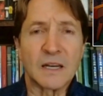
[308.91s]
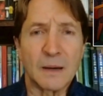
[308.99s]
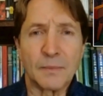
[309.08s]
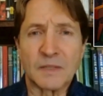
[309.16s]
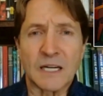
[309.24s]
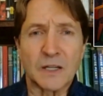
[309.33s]

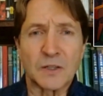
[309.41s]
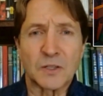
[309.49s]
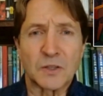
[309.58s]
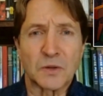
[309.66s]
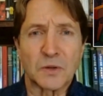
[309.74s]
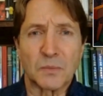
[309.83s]

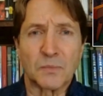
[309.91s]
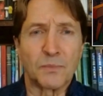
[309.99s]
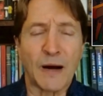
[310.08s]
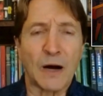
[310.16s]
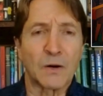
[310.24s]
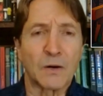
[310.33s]
intelligent or
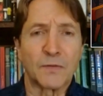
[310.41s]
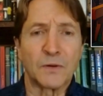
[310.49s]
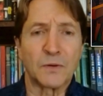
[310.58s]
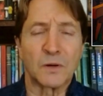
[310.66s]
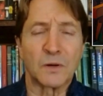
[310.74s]
powerful